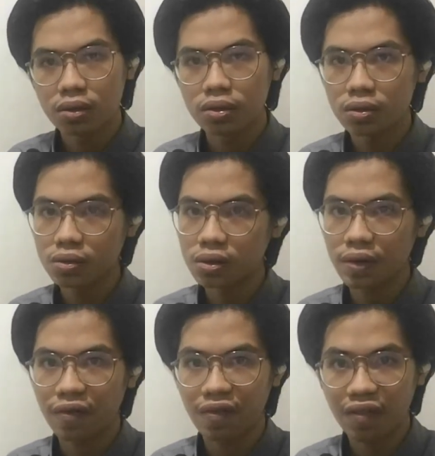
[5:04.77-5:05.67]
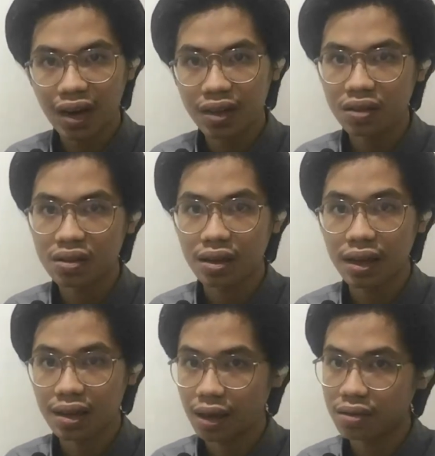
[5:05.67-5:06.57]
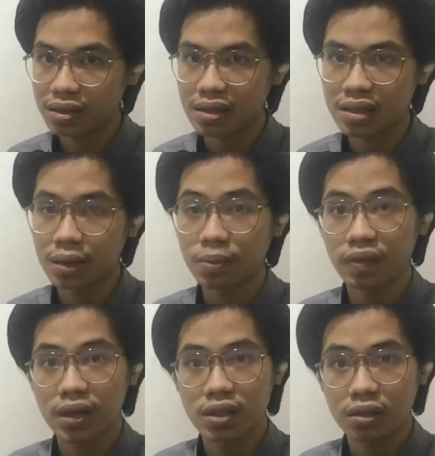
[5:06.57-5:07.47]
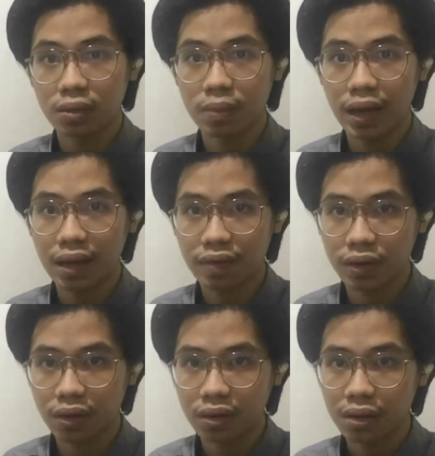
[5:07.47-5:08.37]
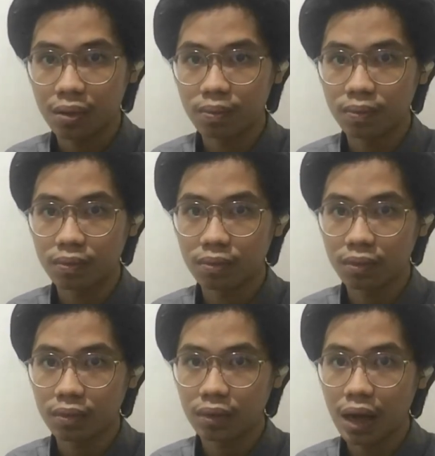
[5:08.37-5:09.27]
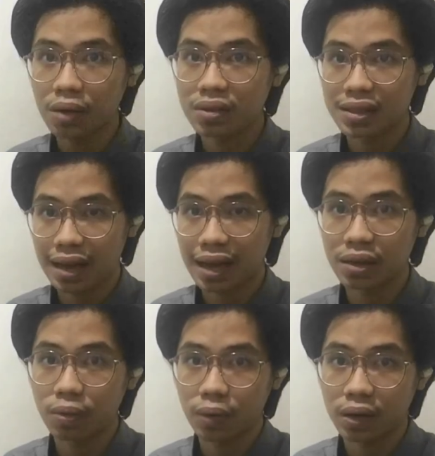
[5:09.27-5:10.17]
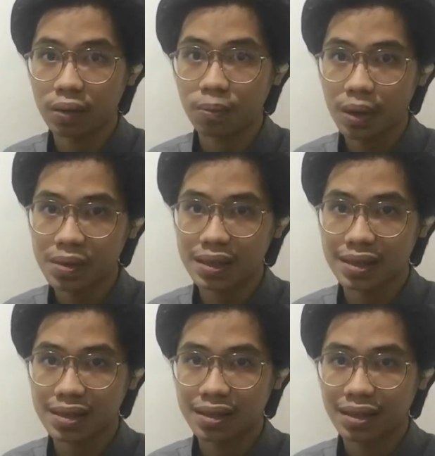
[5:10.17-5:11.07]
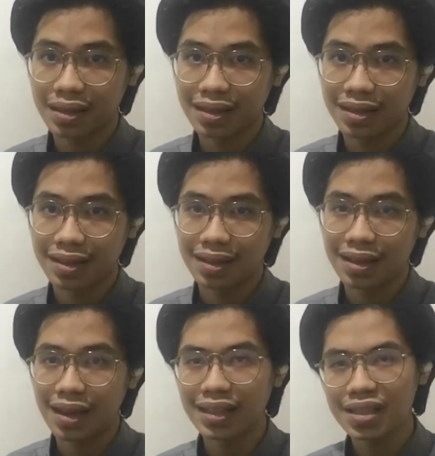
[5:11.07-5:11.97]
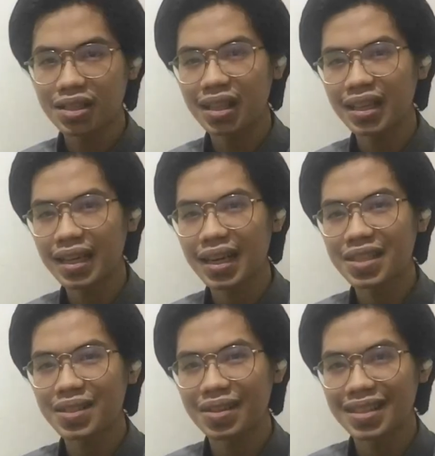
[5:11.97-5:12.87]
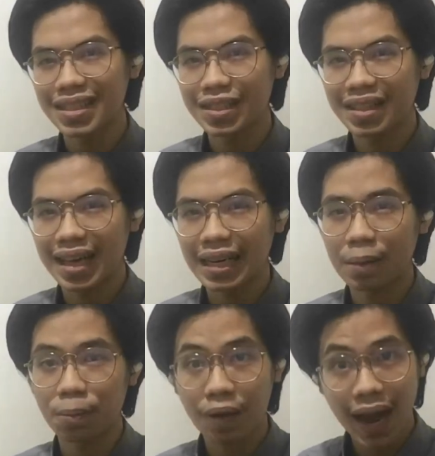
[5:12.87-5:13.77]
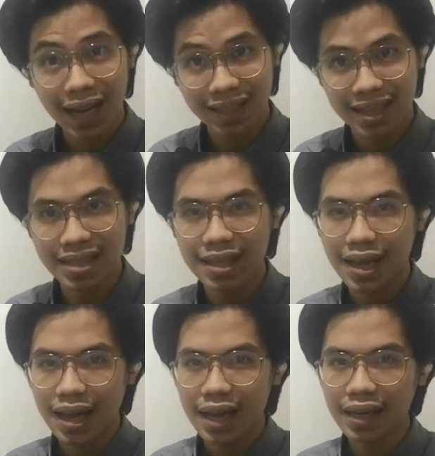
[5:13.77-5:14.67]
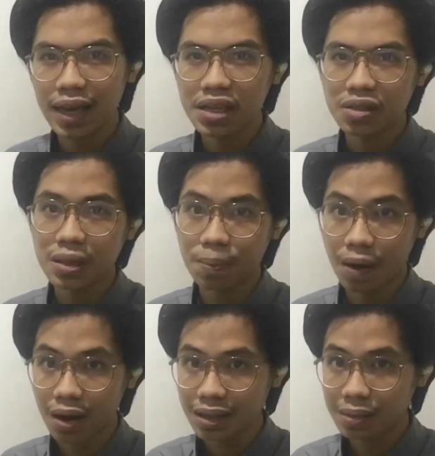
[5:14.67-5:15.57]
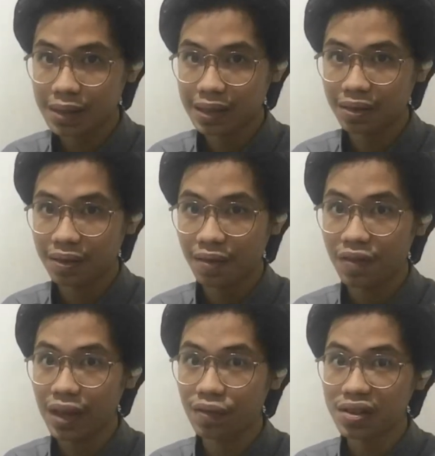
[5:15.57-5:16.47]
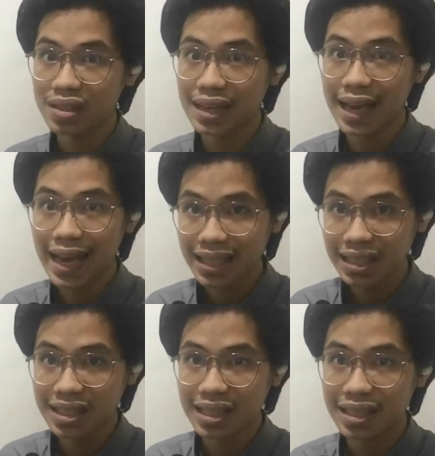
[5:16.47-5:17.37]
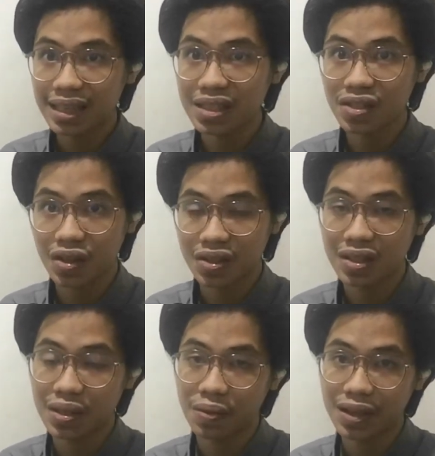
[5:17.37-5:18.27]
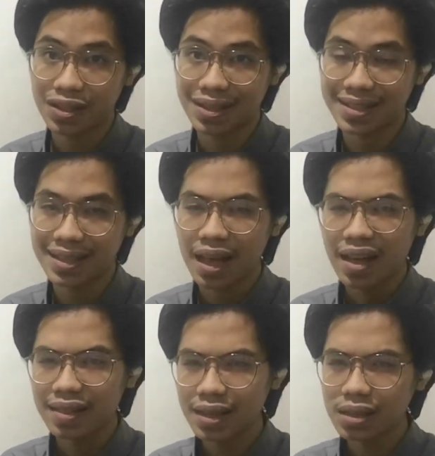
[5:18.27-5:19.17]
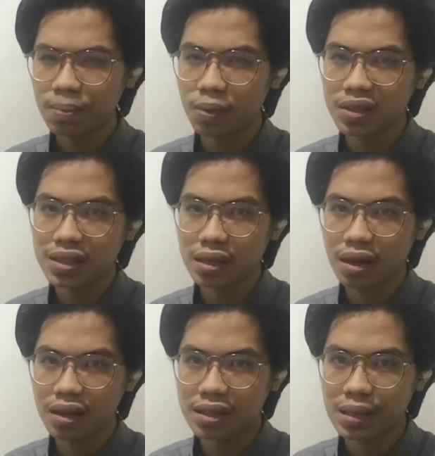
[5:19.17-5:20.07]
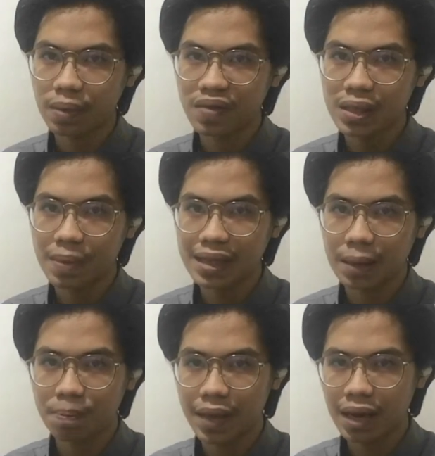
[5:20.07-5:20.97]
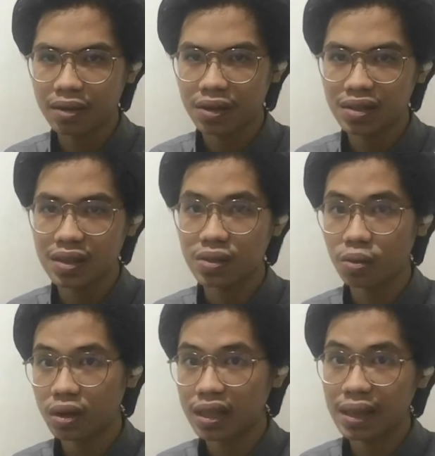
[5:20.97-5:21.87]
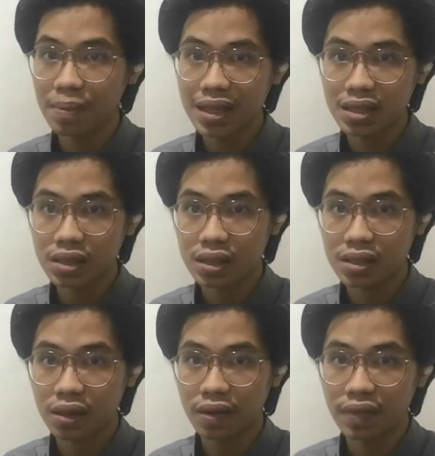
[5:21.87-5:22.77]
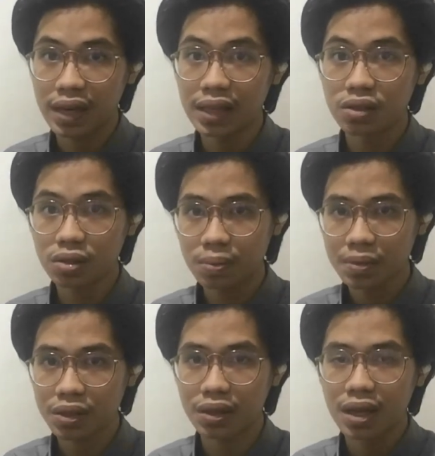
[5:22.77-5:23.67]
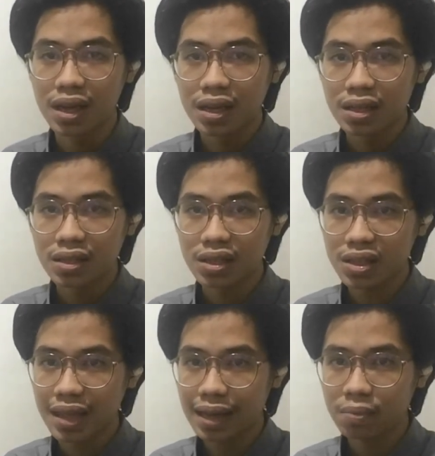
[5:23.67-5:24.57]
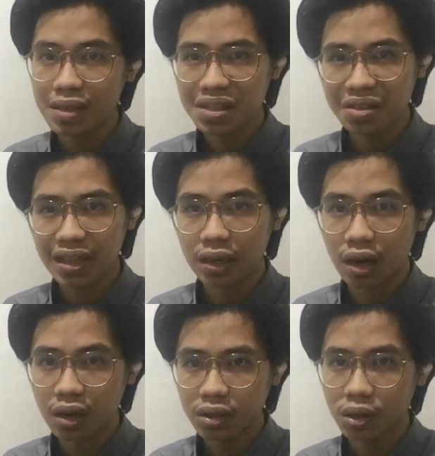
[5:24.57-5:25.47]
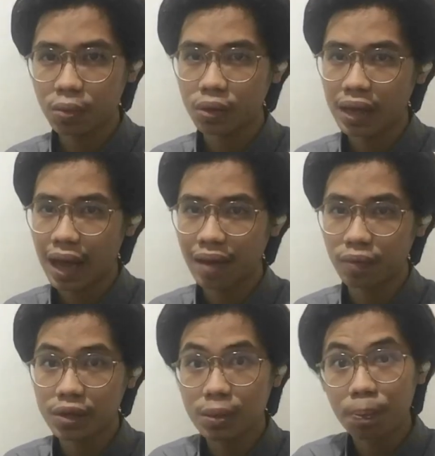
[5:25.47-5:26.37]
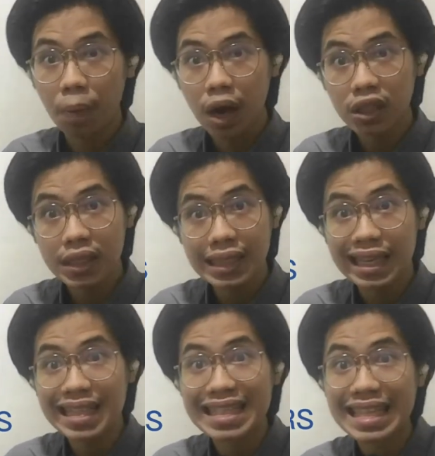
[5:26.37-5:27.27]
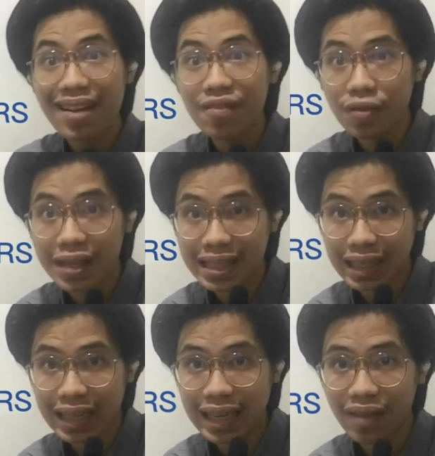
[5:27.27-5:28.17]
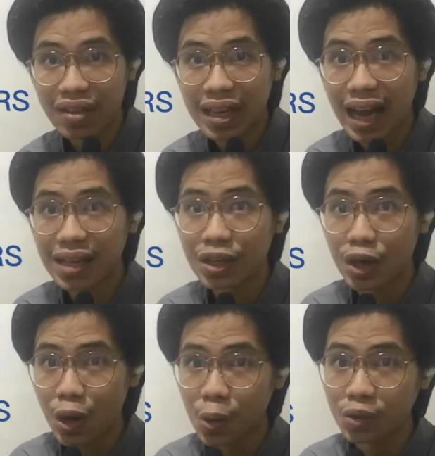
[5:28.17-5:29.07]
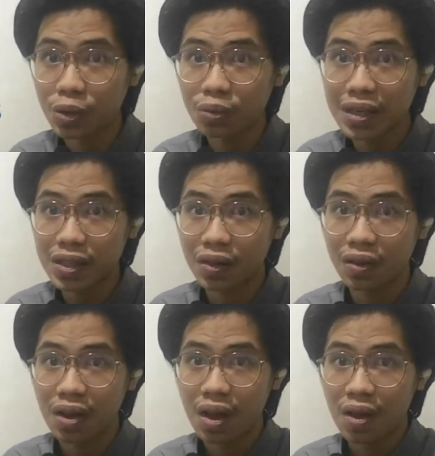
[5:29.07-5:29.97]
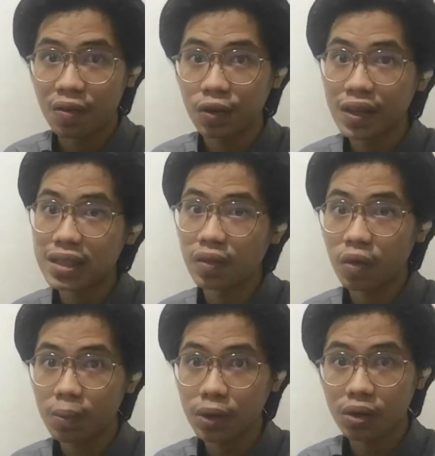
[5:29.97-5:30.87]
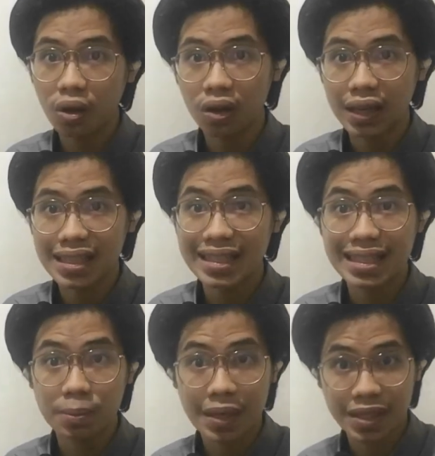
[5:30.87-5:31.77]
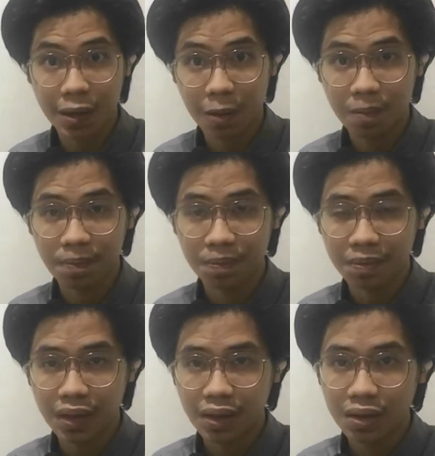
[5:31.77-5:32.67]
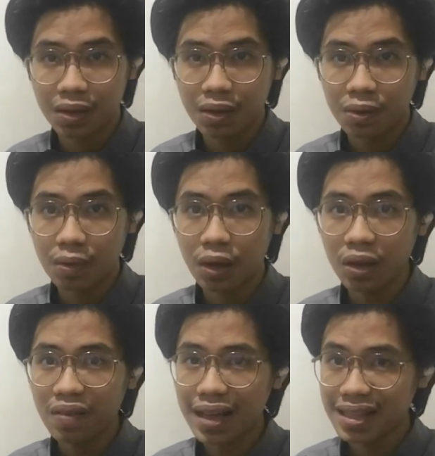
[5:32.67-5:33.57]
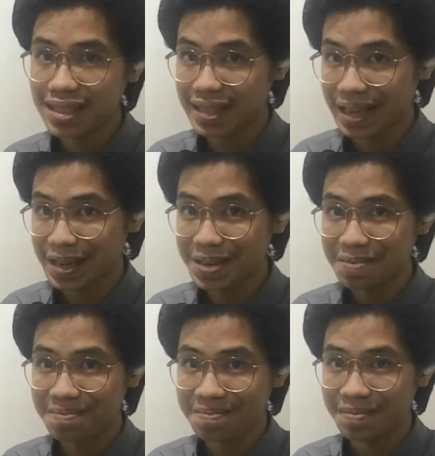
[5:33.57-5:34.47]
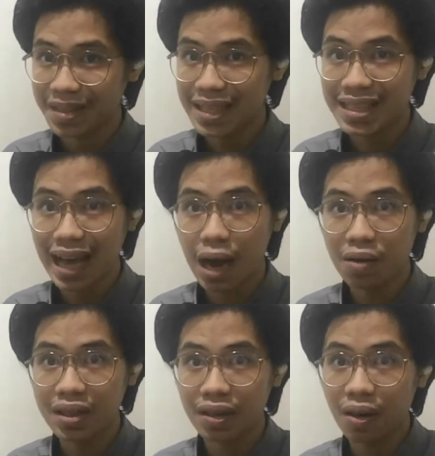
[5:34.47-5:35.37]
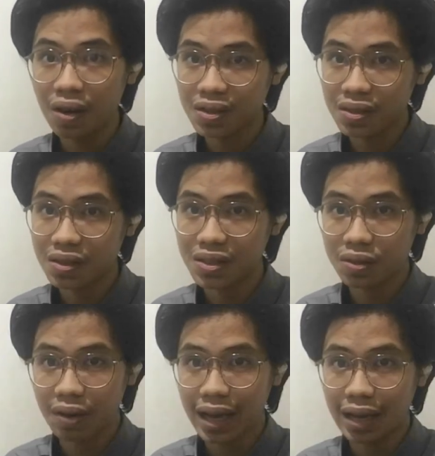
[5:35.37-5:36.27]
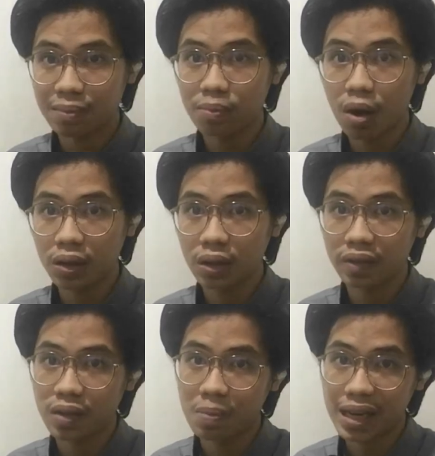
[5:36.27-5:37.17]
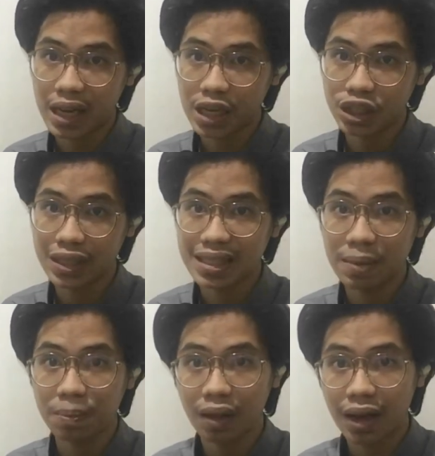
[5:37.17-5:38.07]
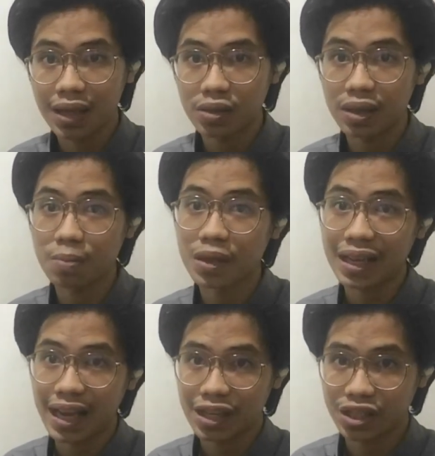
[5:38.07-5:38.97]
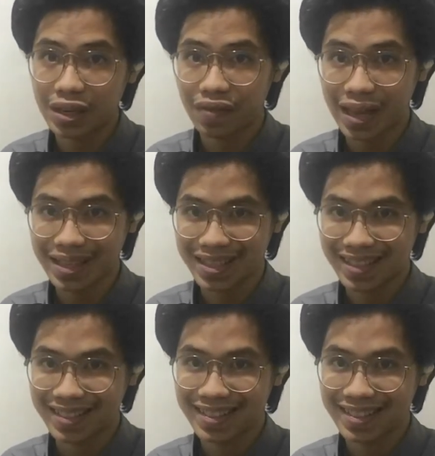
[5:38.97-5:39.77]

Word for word: due to the fired accountant's unprofessional behavior outside the work premises. Additionally, it is to consider that in practice, an HR department favors the entity in such situations. This supports the concept of semantic barriers distorting the messages of an interpreter, such that Mr. Ligario would have responded differently if he had known the reason for his former colleague's dismissal. With all of that said, that's how the Osgood-Schramm model of communication is applied to a communication event.